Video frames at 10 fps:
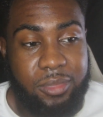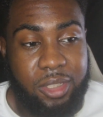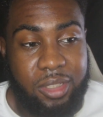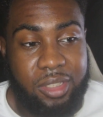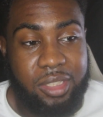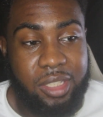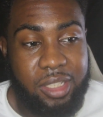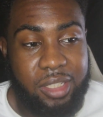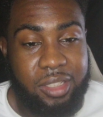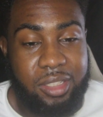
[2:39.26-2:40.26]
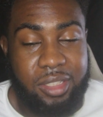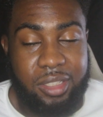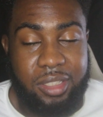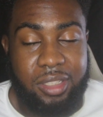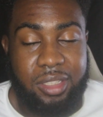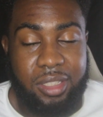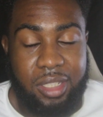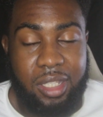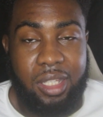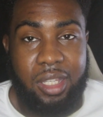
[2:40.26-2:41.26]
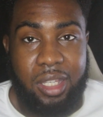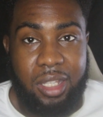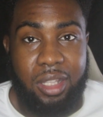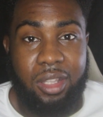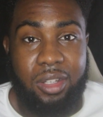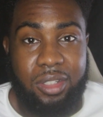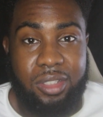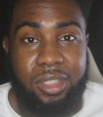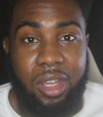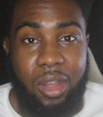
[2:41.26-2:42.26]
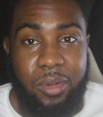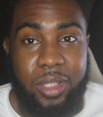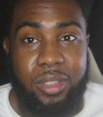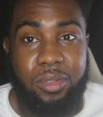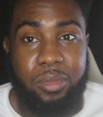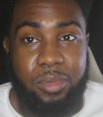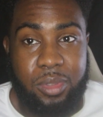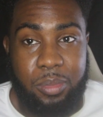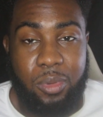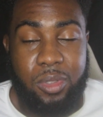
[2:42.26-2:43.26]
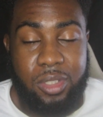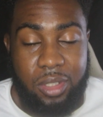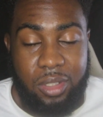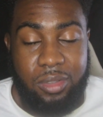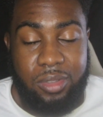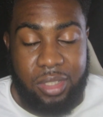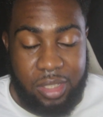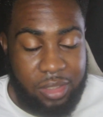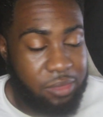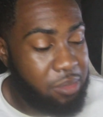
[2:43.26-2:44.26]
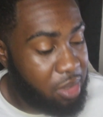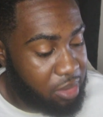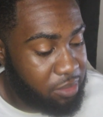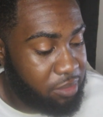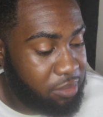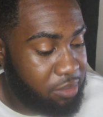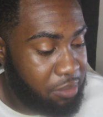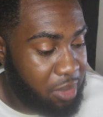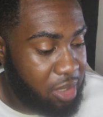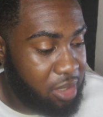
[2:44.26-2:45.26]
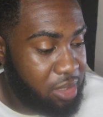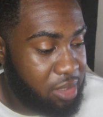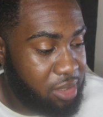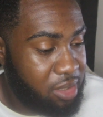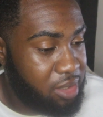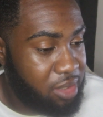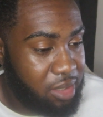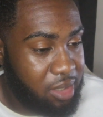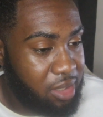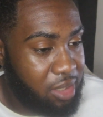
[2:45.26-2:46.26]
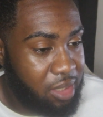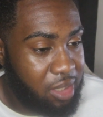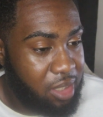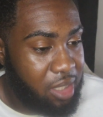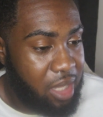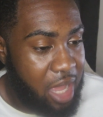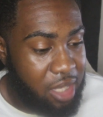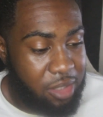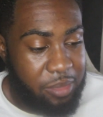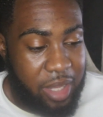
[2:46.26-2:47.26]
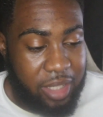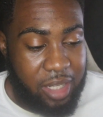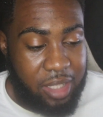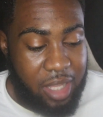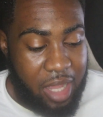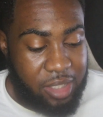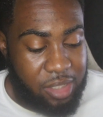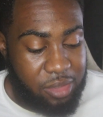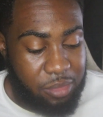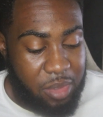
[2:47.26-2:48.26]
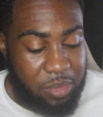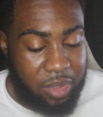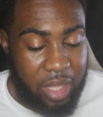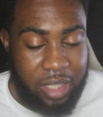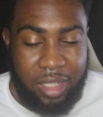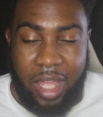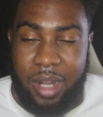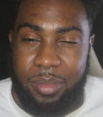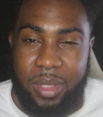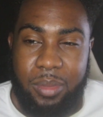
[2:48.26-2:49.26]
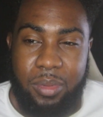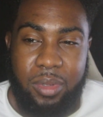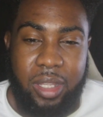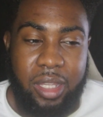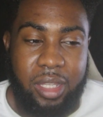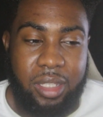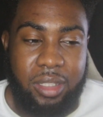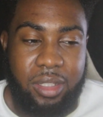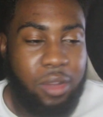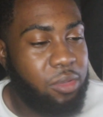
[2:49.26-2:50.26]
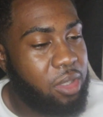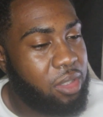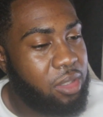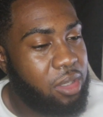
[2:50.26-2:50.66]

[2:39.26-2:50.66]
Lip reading: you know what I'm saying, just learn to always support your own self, bro. Because I look back and I just remember like a lot of people that don't